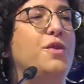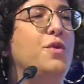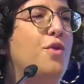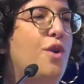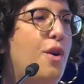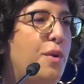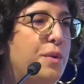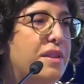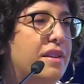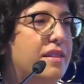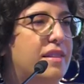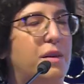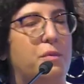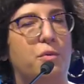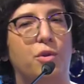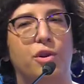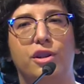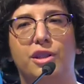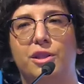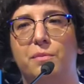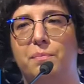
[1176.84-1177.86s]
you know that they
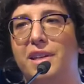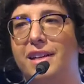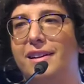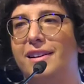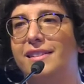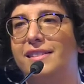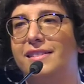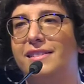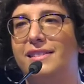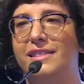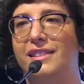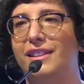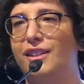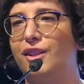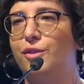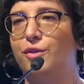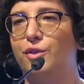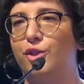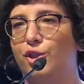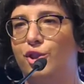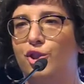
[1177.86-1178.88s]
worked because, you
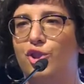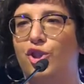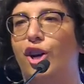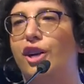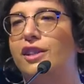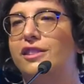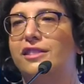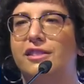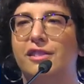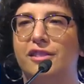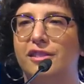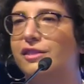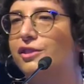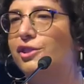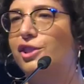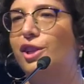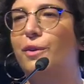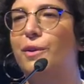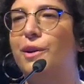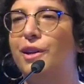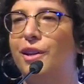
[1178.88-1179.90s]
know, your charts are
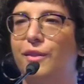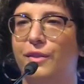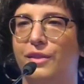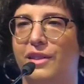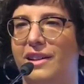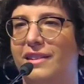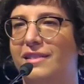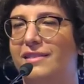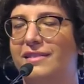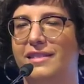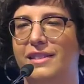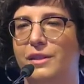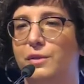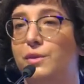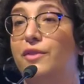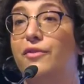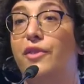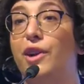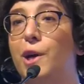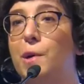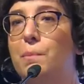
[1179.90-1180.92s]
showing you that it was
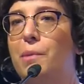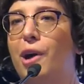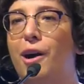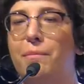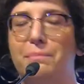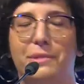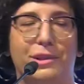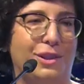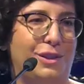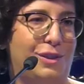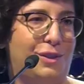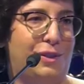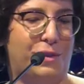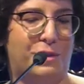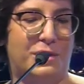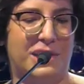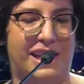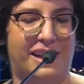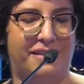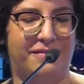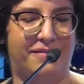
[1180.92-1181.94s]
a very popular
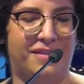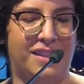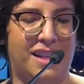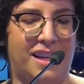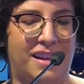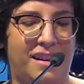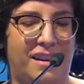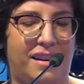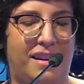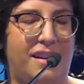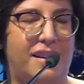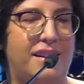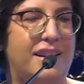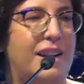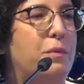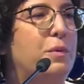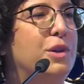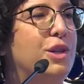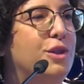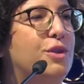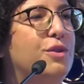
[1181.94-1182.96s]
story.
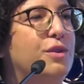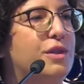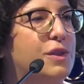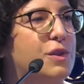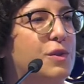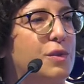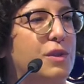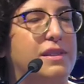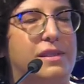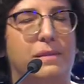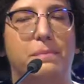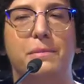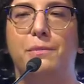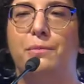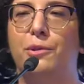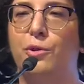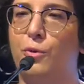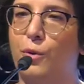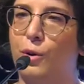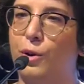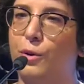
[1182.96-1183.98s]
Now, when you do the stories that
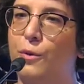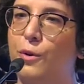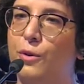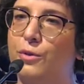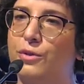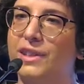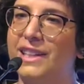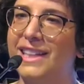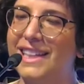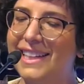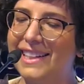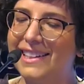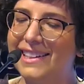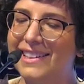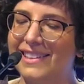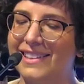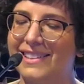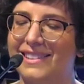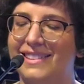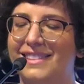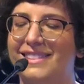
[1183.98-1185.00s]
people quote unquote need,
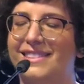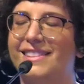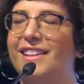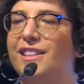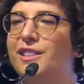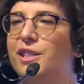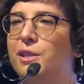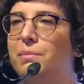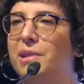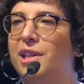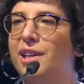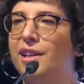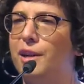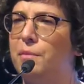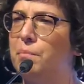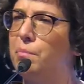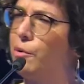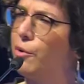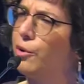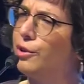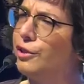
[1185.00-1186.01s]
these tend to be
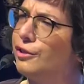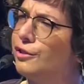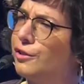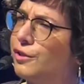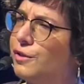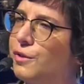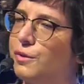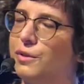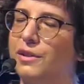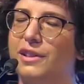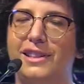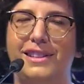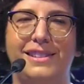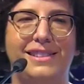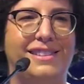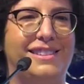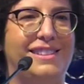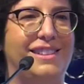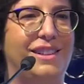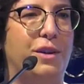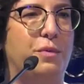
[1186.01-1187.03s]
important
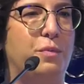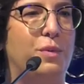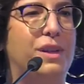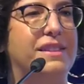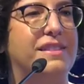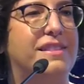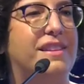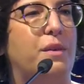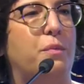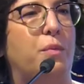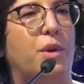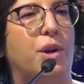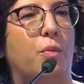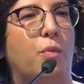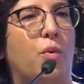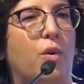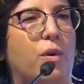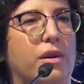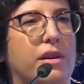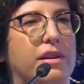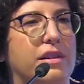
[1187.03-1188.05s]
stories, you know, ones that win
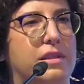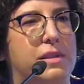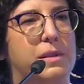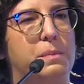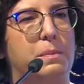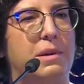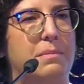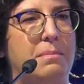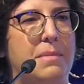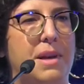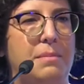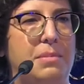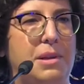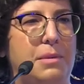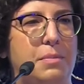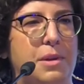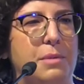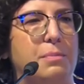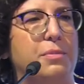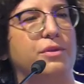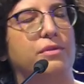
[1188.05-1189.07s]
awards, but maybe
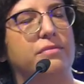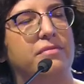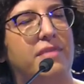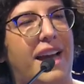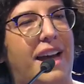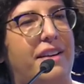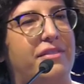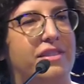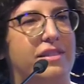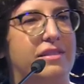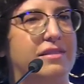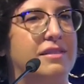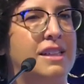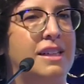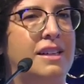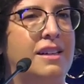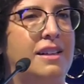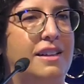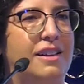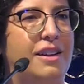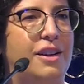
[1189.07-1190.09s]
people haven't,
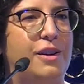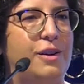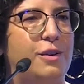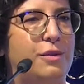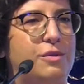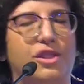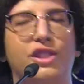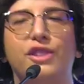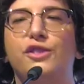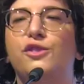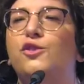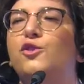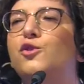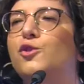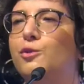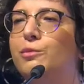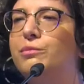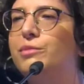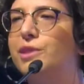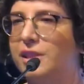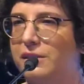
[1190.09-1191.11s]
you know,
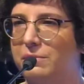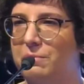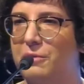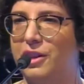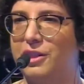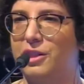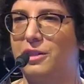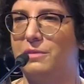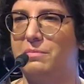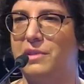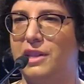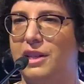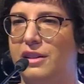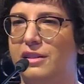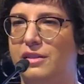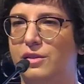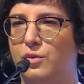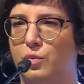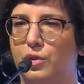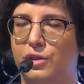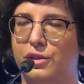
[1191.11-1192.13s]
consumed as much
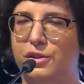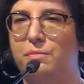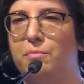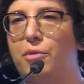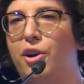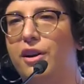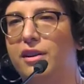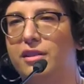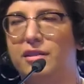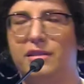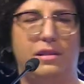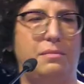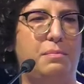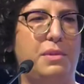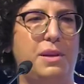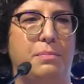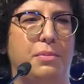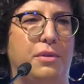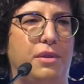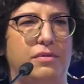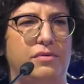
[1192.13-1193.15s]
because we're smart and the
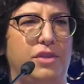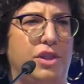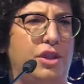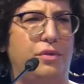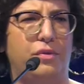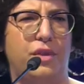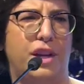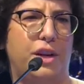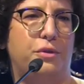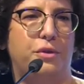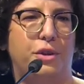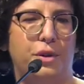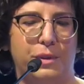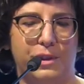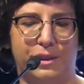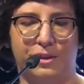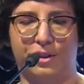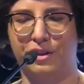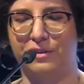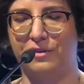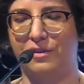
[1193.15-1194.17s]
people, you know, they don't know
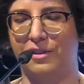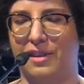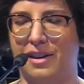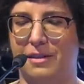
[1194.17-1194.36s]
what's good for